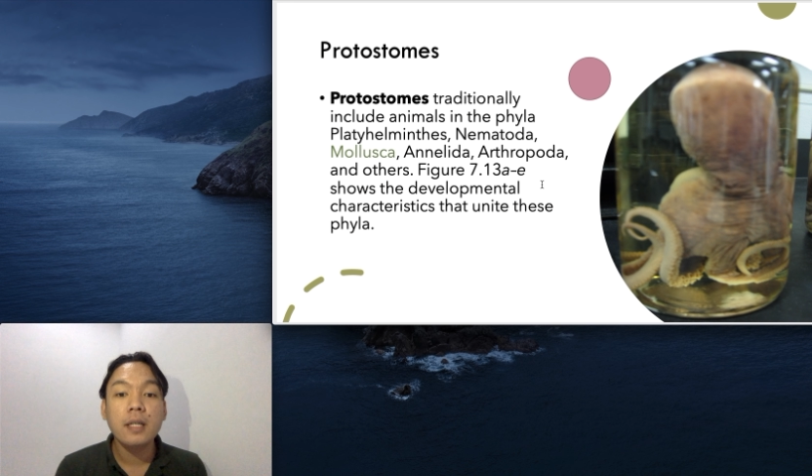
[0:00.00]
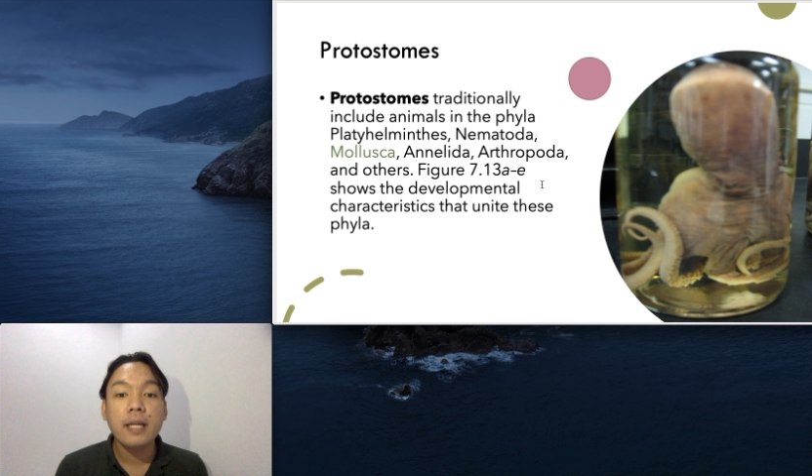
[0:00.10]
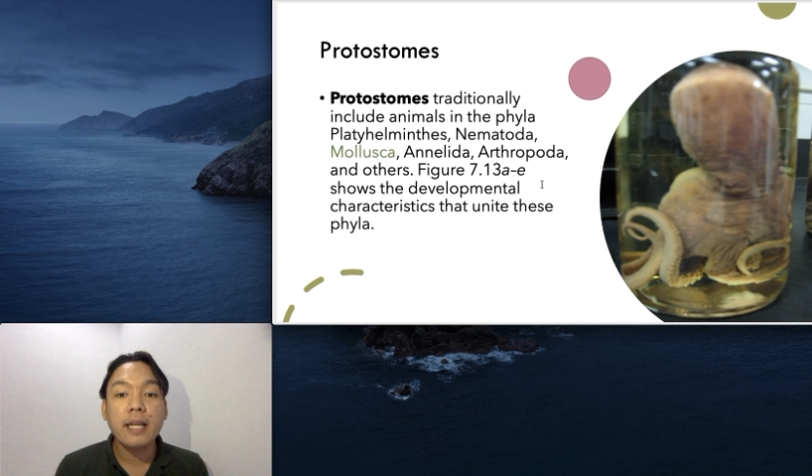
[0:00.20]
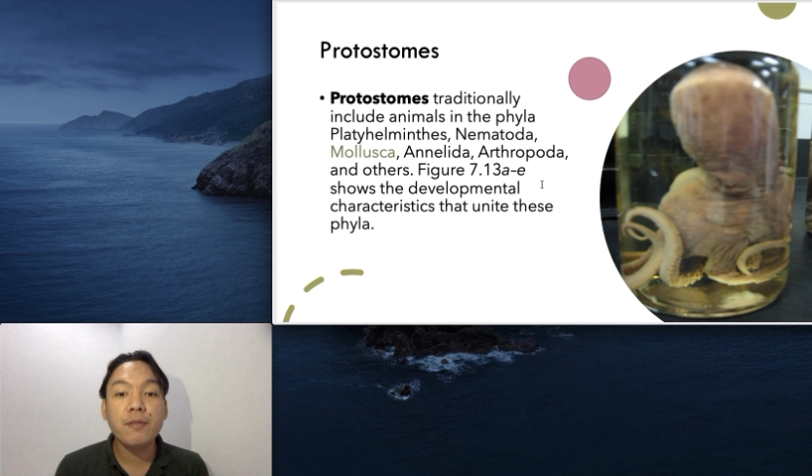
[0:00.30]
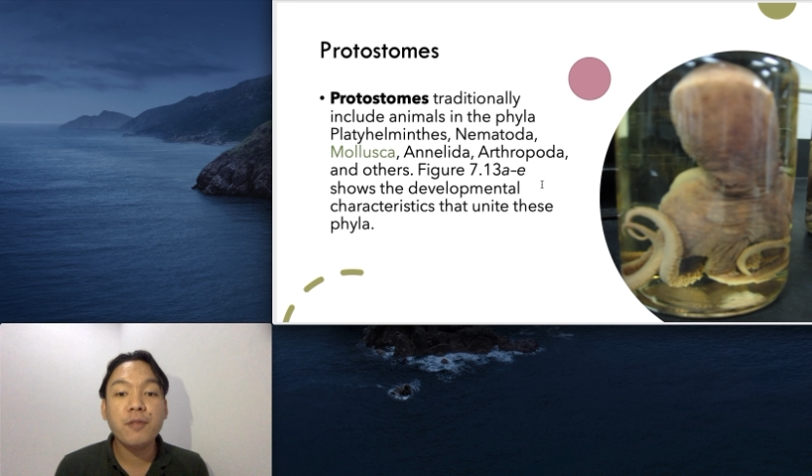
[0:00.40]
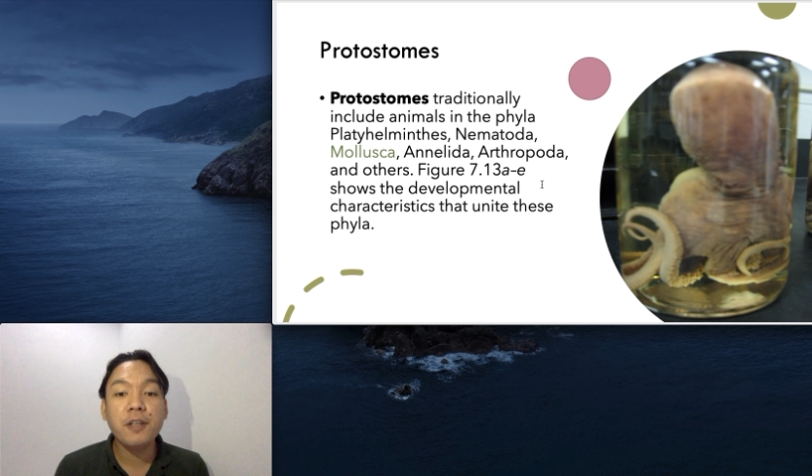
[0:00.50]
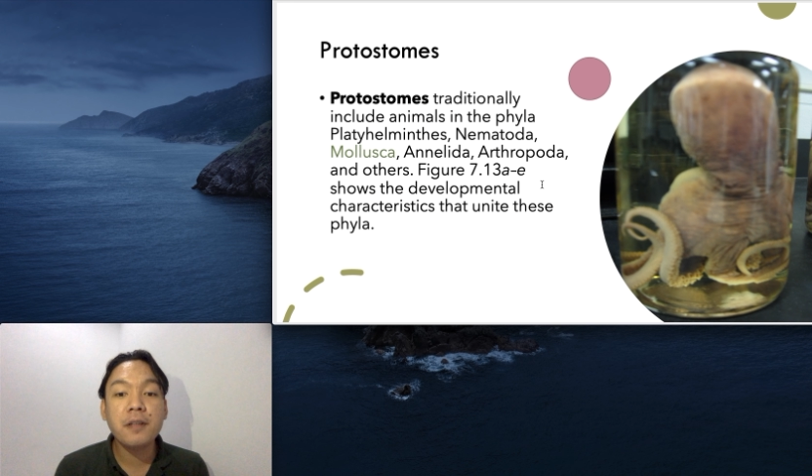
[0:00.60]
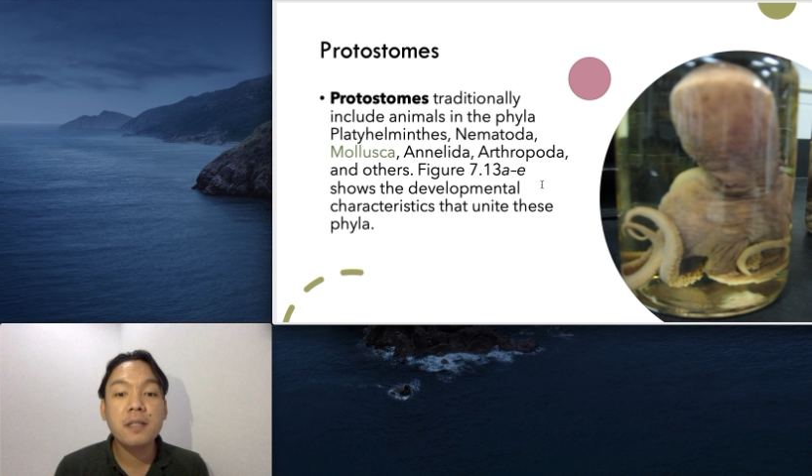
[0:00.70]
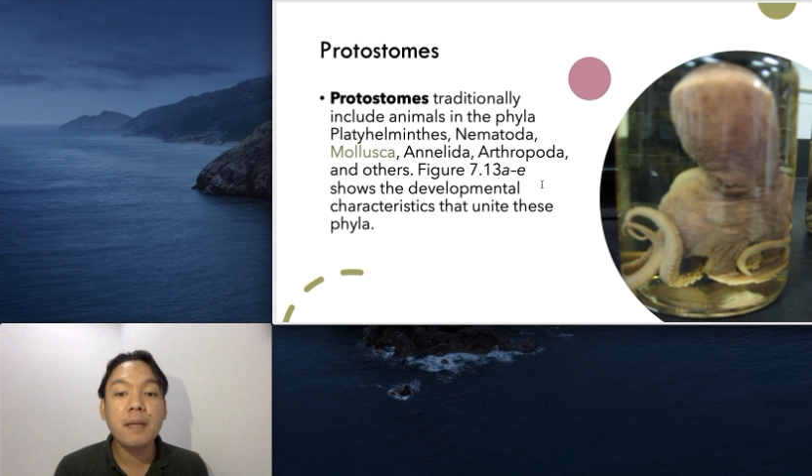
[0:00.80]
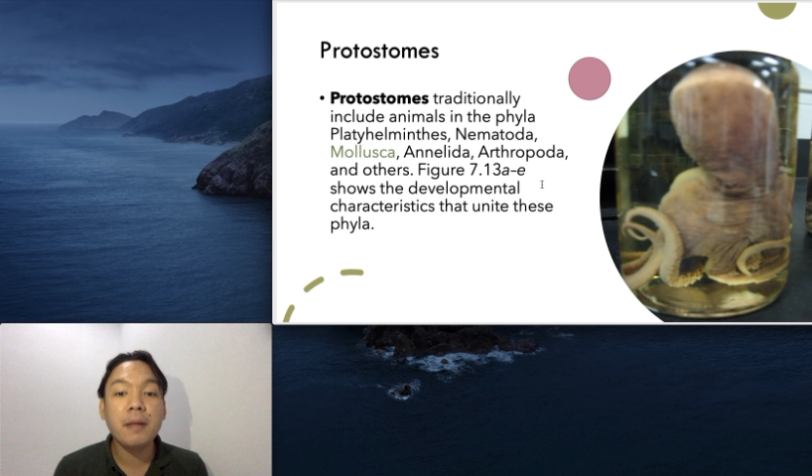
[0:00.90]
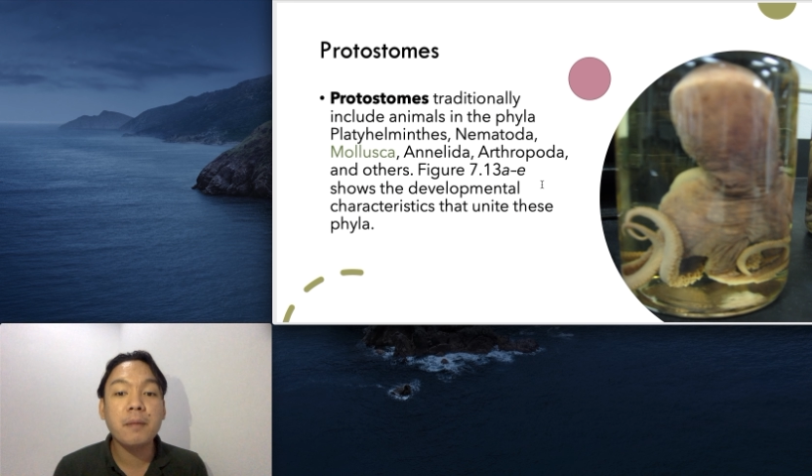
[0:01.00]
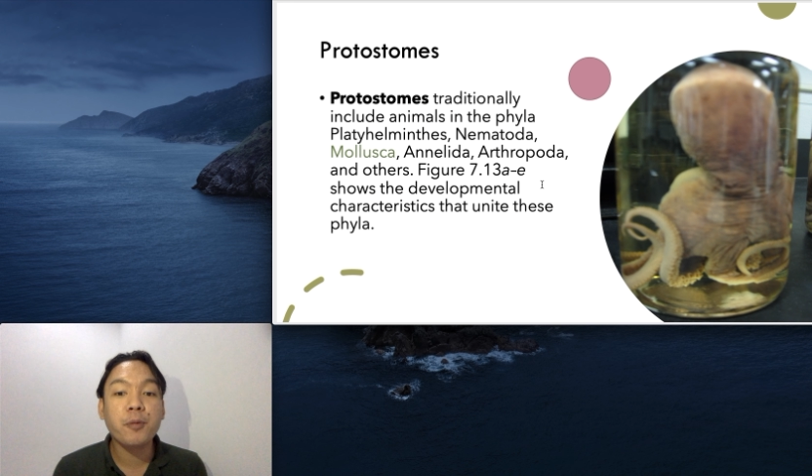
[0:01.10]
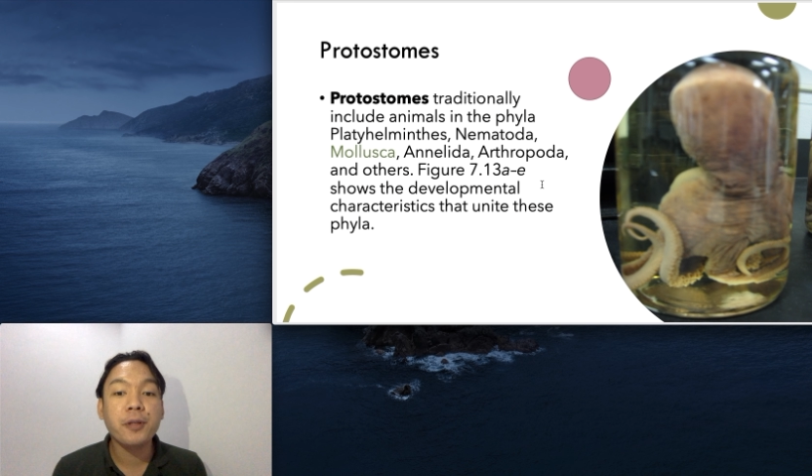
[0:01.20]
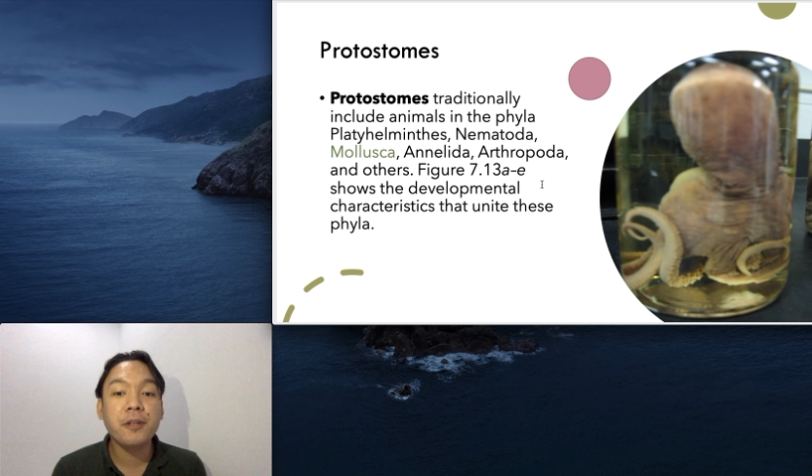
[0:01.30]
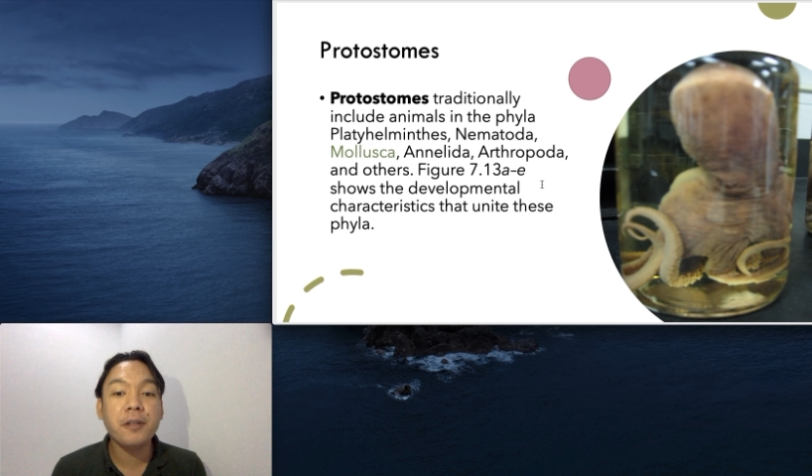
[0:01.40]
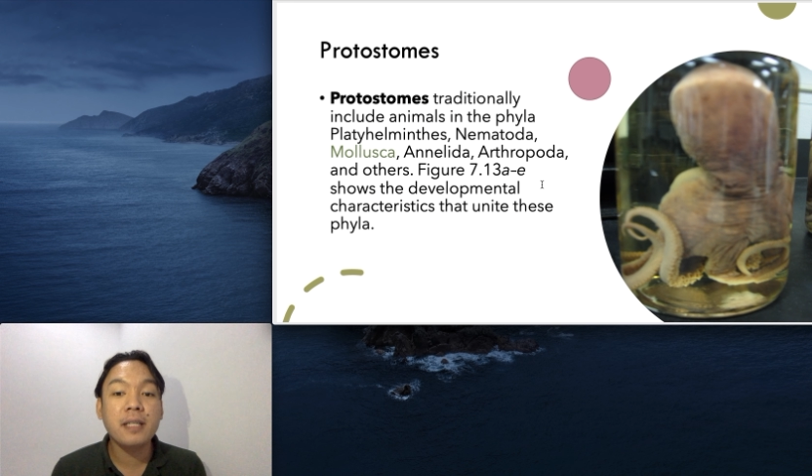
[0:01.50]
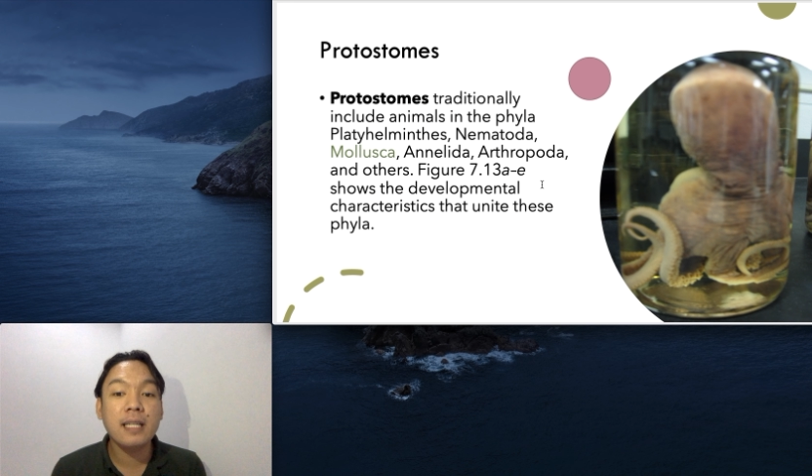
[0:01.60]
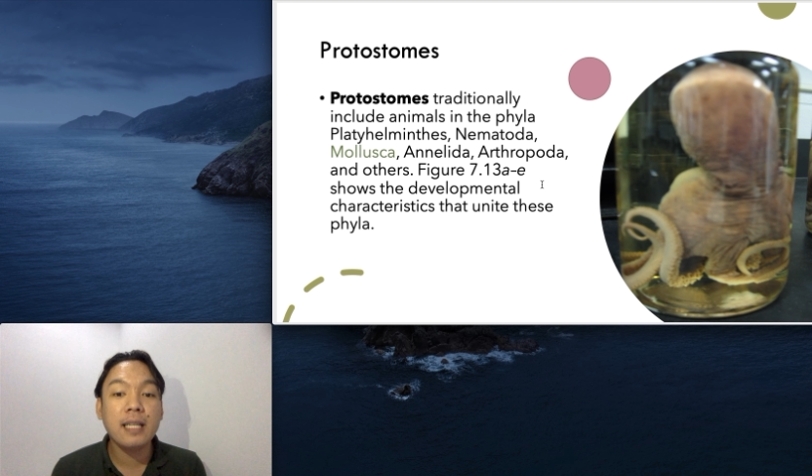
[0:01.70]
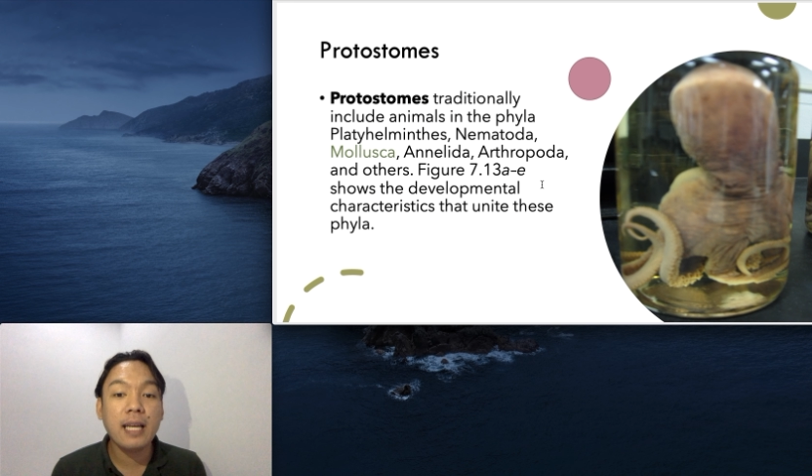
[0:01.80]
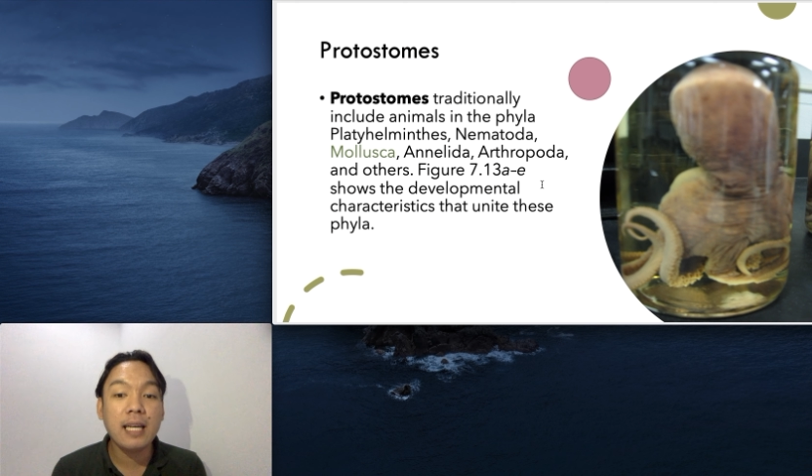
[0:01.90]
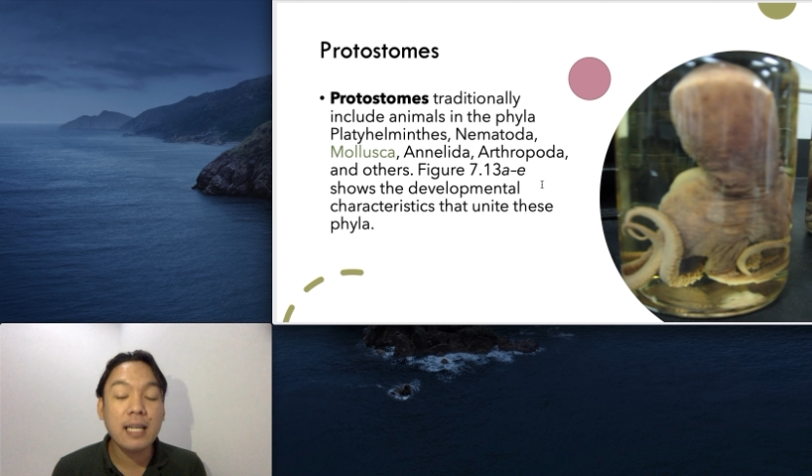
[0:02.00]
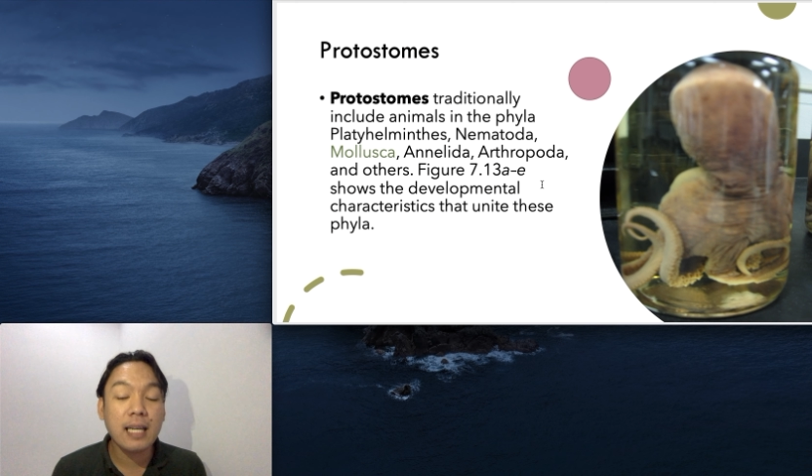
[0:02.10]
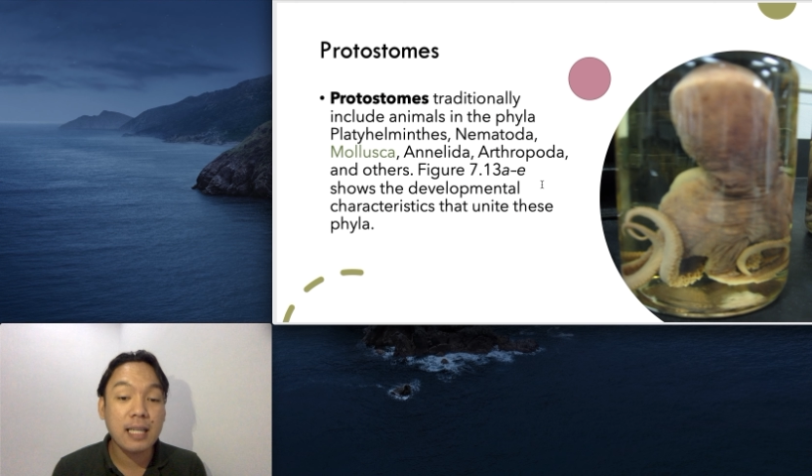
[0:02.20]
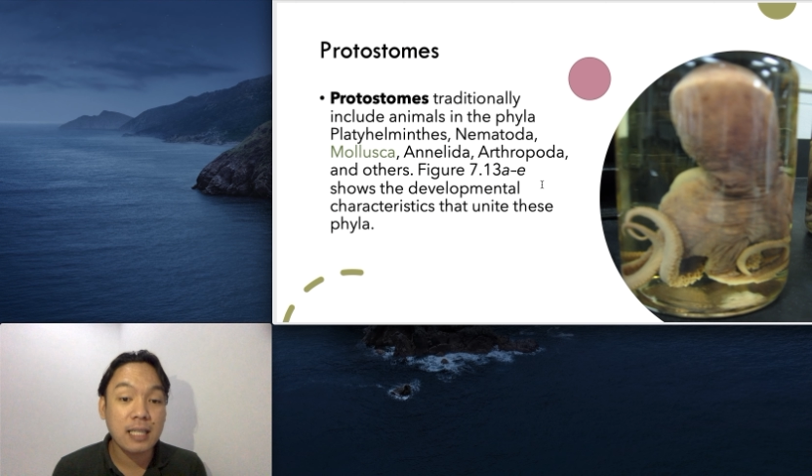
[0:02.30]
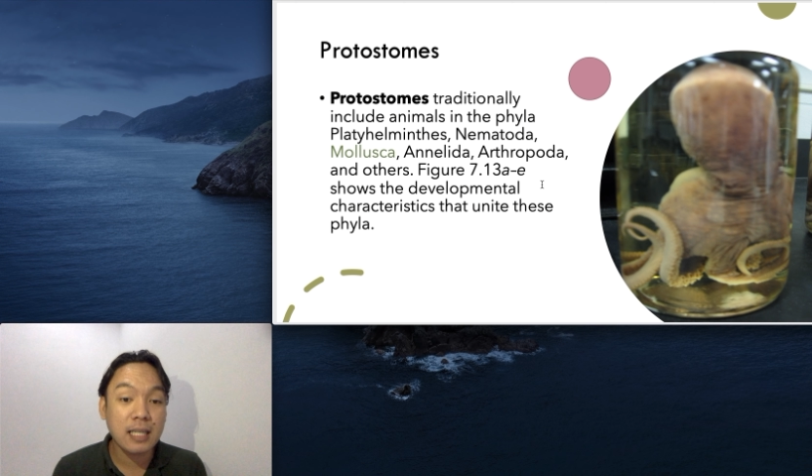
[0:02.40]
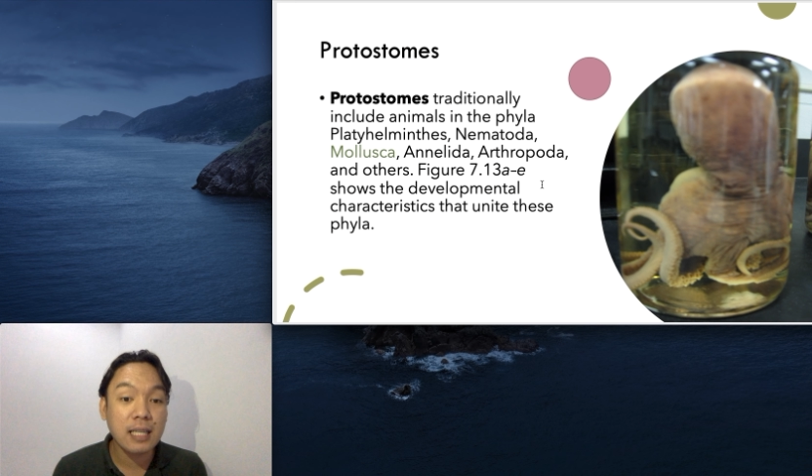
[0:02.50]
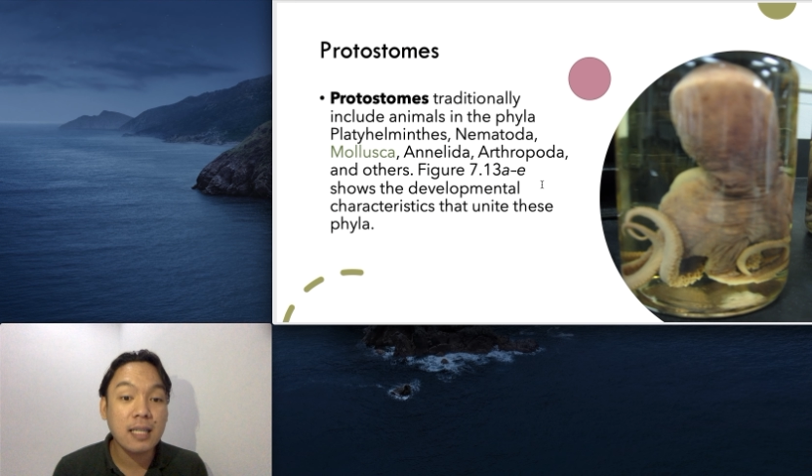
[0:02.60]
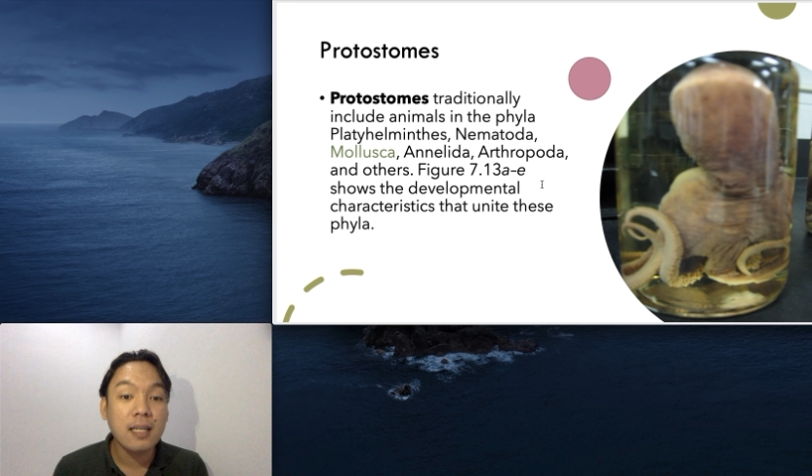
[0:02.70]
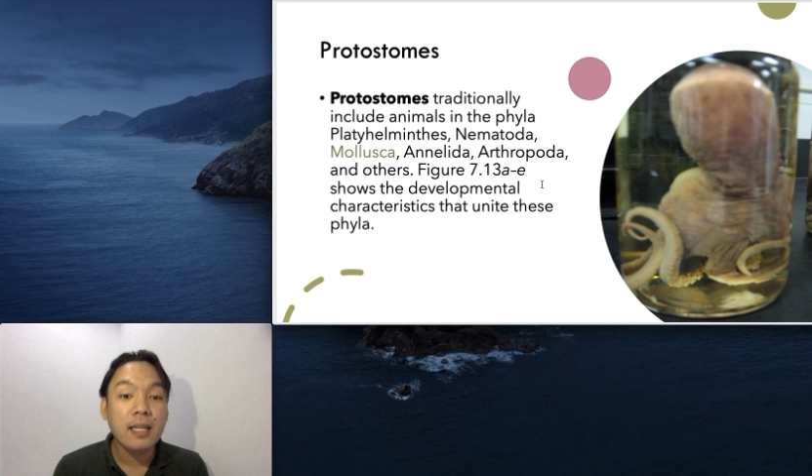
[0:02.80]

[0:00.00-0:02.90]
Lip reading: In figure 7.13a in E,